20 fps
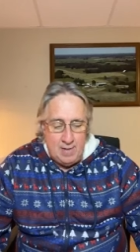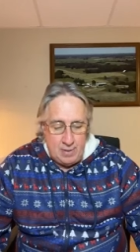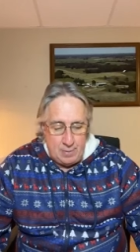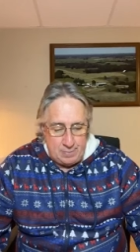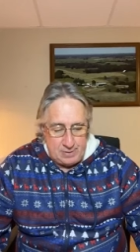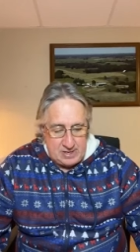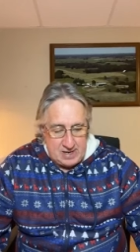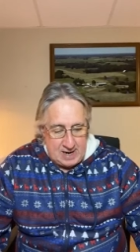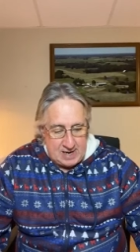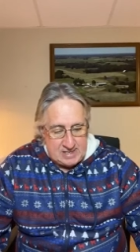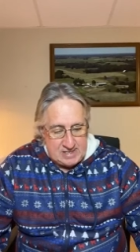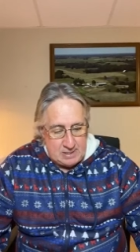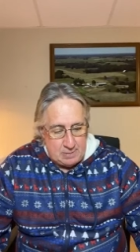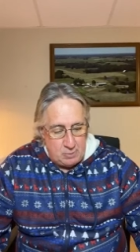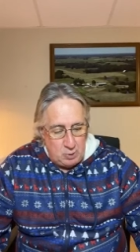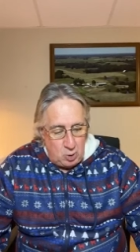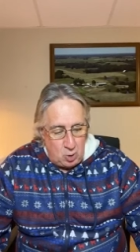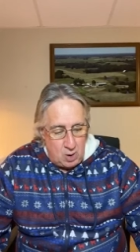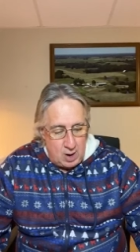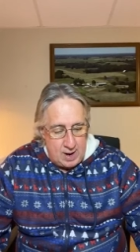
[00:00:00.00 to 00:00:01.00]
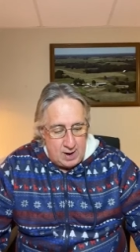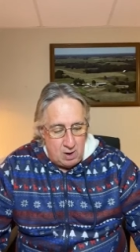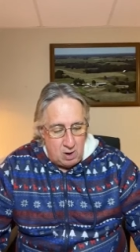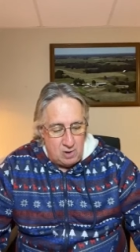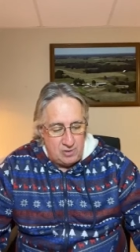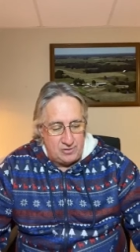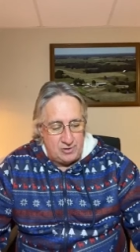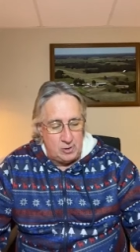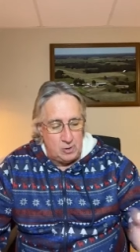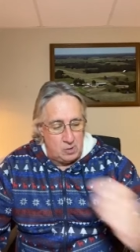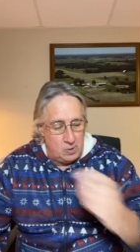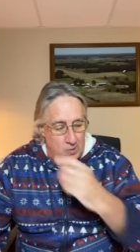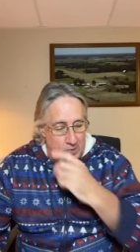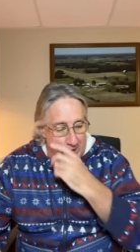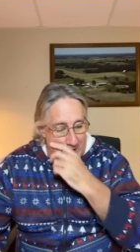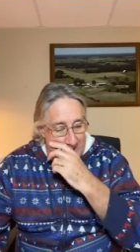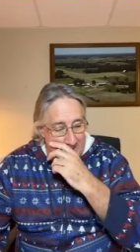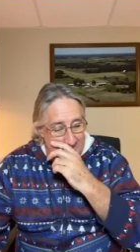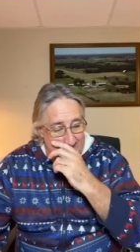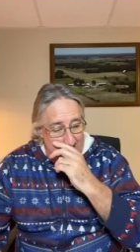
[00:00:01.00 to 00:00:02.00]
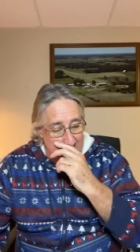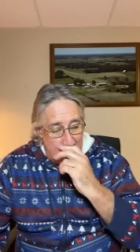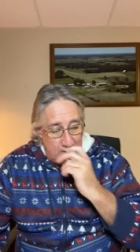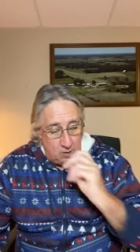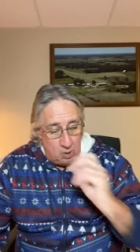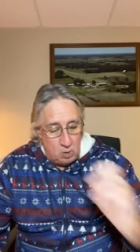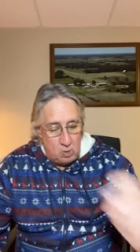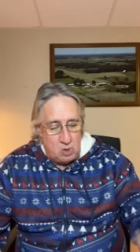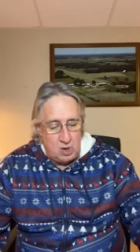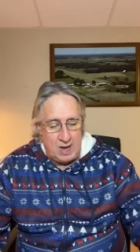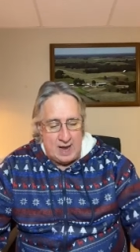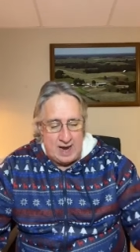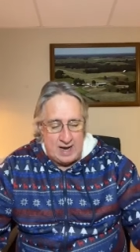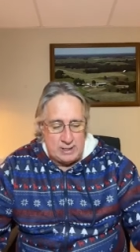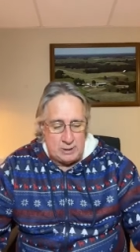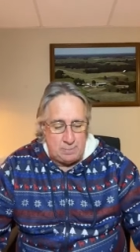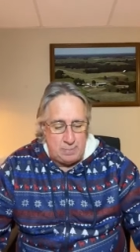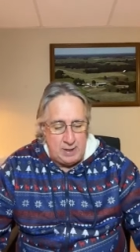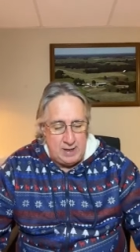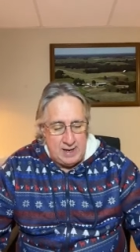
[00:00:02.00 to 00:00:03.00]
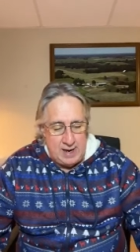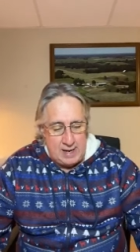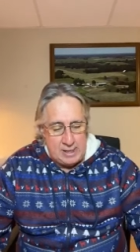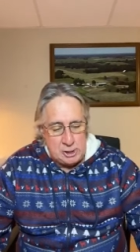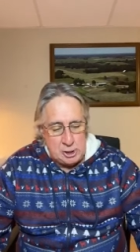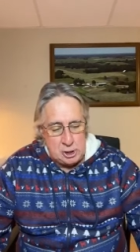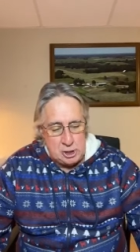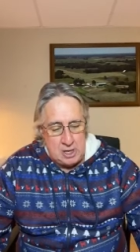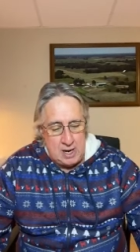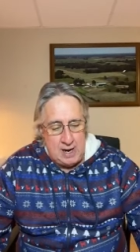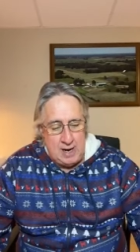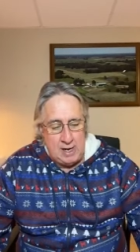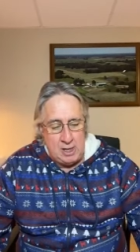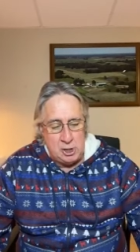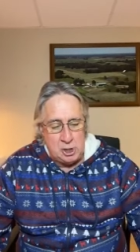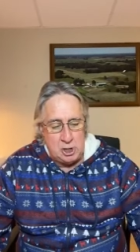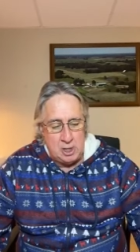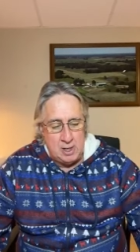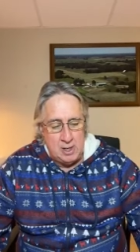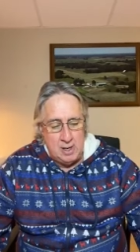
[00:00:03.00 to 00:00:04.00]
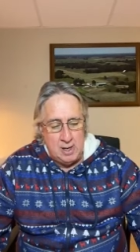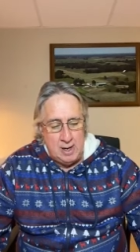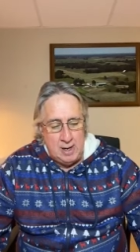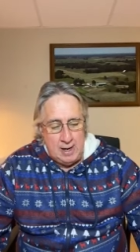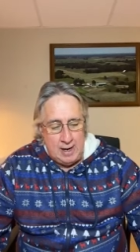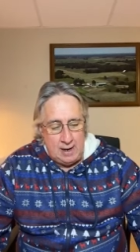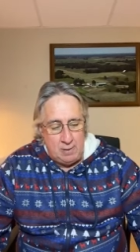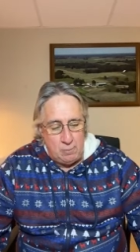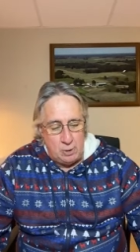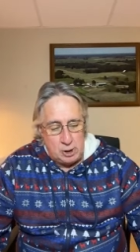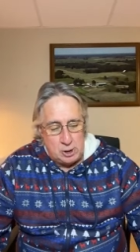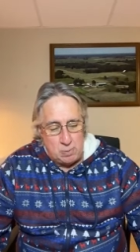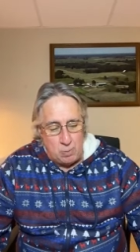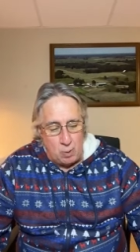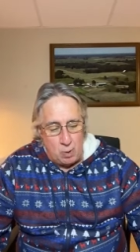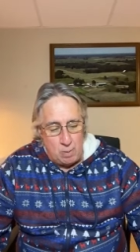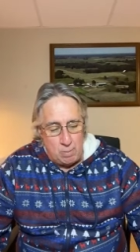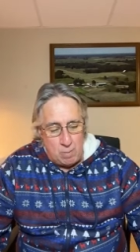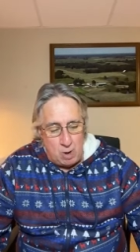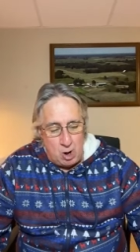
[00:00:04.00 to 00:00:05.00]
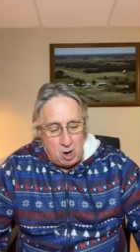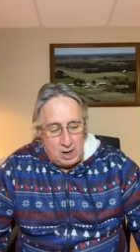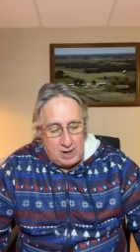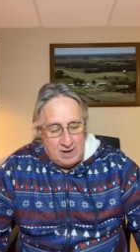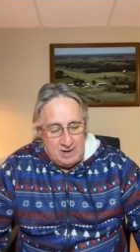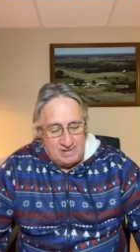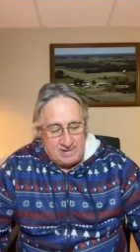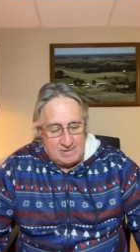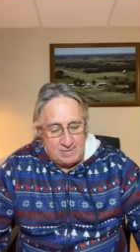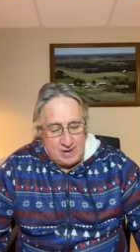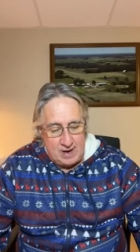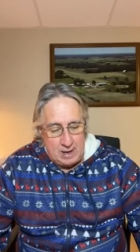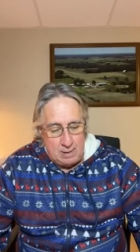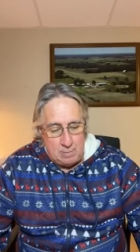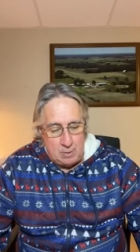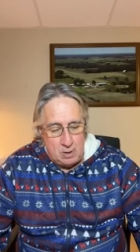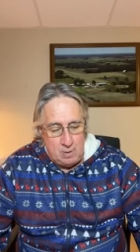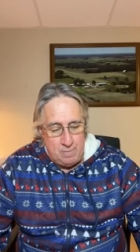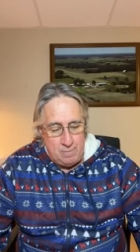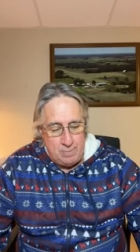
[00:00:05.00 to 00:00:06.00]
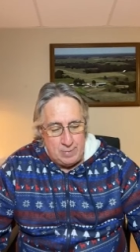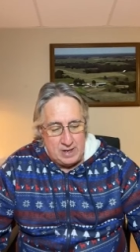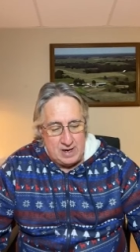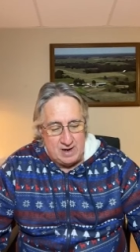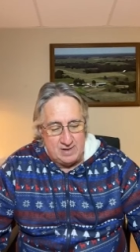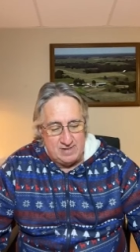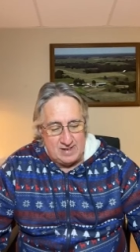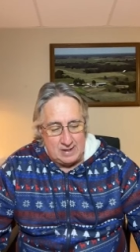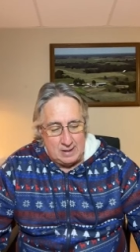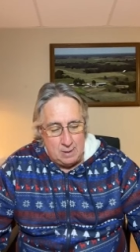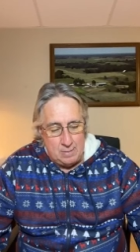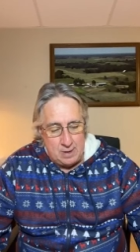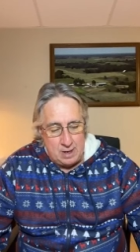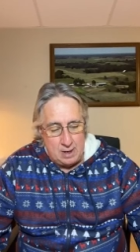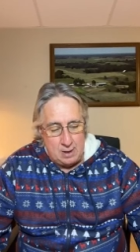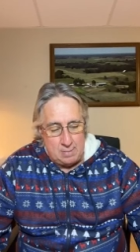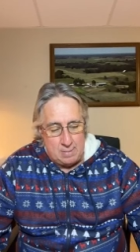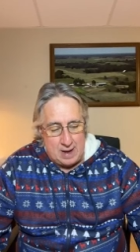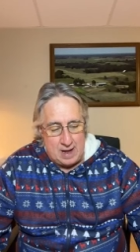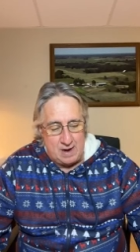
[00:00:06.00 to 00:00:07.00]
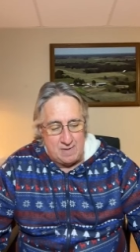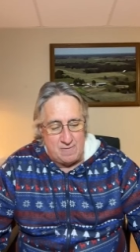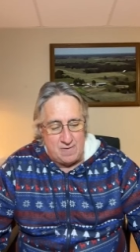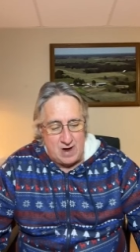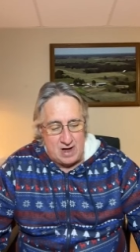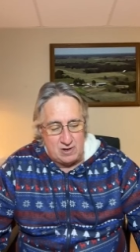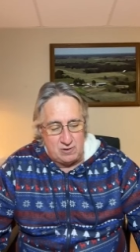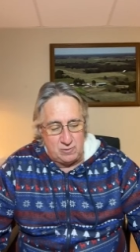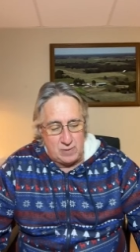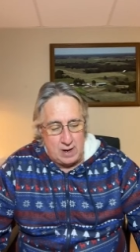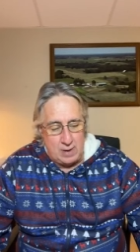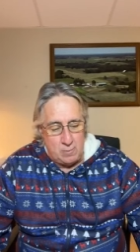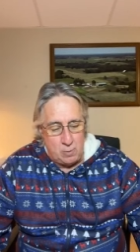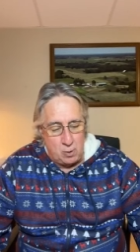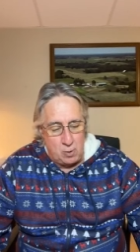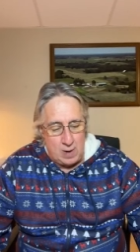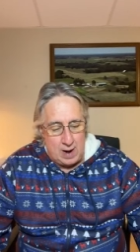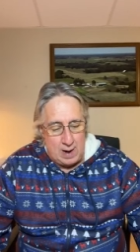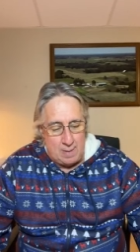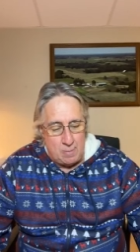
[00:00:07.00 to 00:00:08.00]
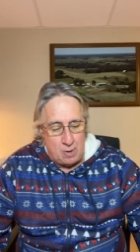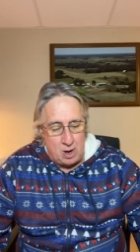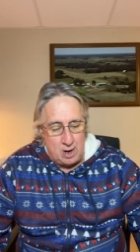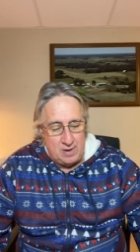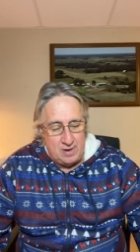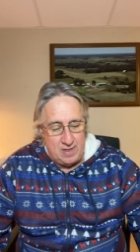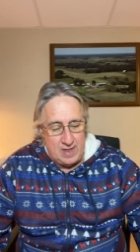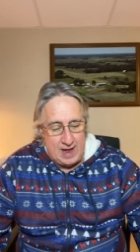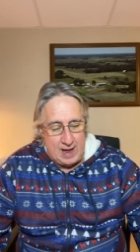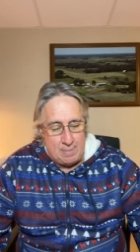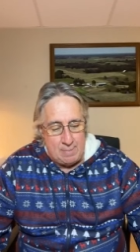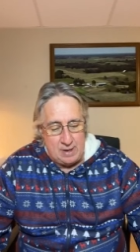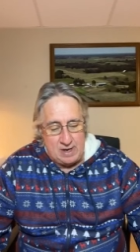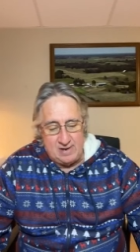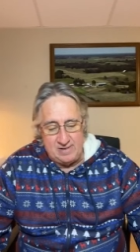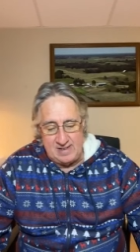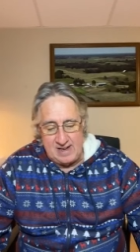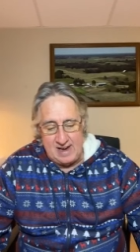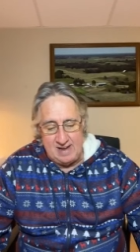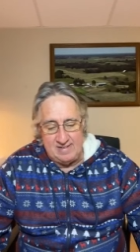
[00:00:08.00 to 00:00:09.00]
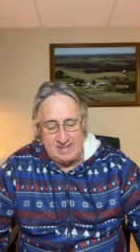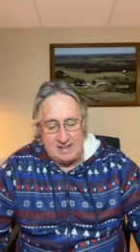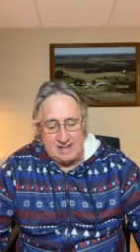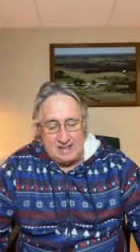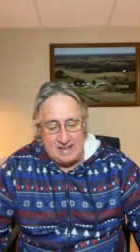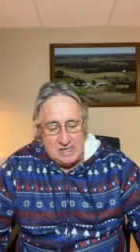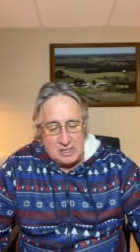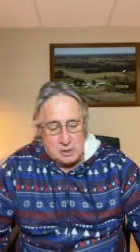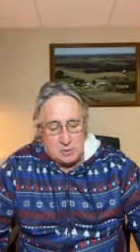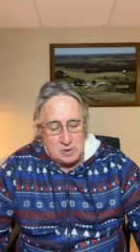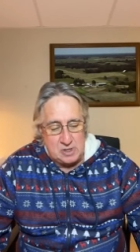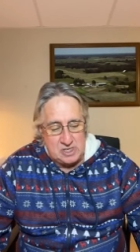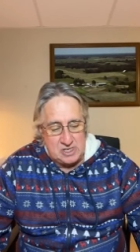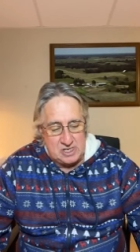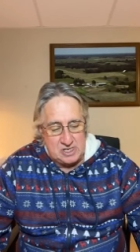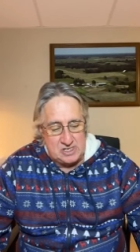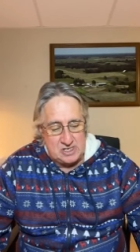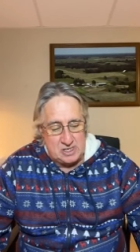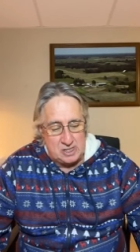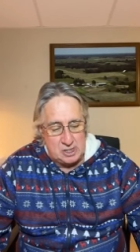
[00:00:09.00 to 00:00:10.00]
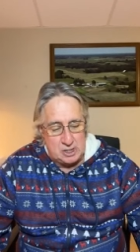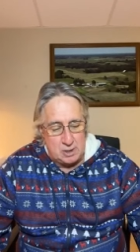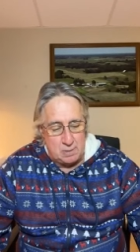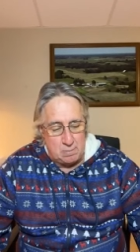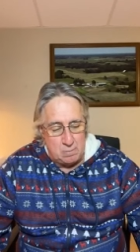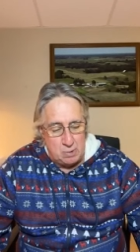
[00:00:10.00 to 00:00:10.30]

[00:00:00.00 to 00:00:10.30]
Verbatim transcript: The potassium chloride also creates a localized pH change in which more moly is available because the limited amount of phosphate will grab onto that because it has the least resistance to